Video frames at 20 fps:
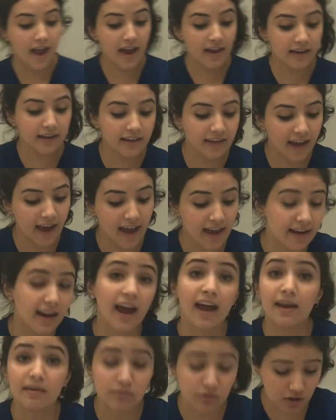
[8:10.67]
And again,
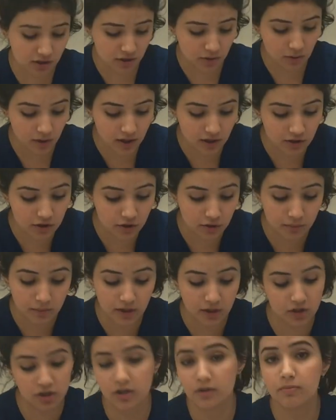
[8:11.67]
I'm just going to
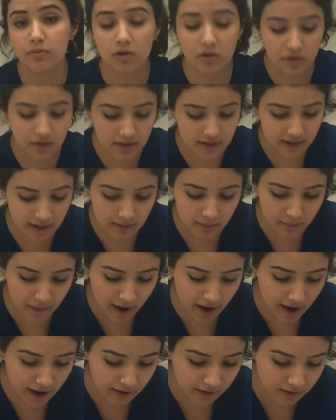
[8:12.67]
make sure to pull the skin
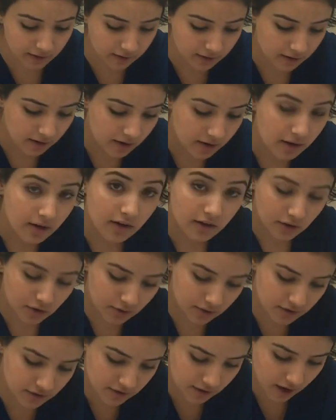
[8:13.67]
back,
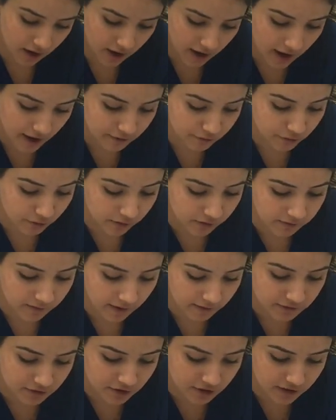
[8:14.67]
use at a
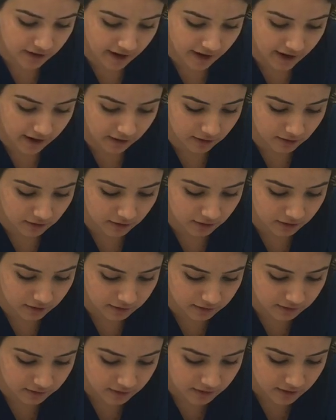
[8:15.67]
45-degree angle,
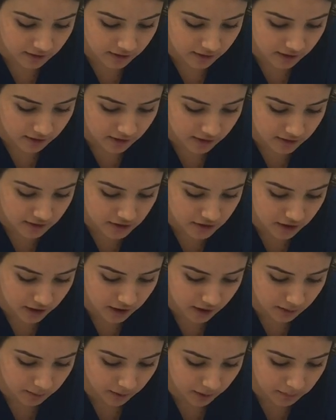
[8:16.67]

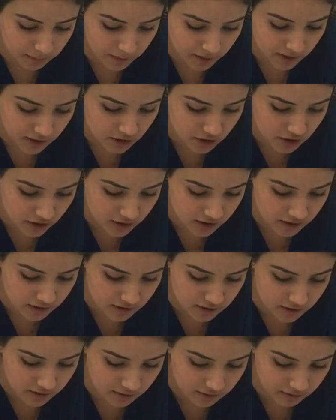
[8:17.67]
inserting my
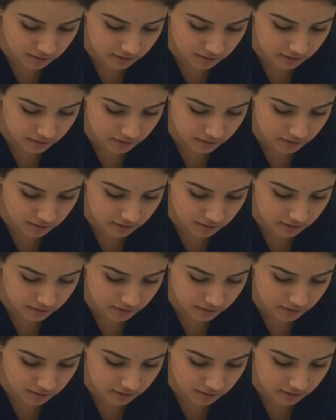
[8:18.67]
patient,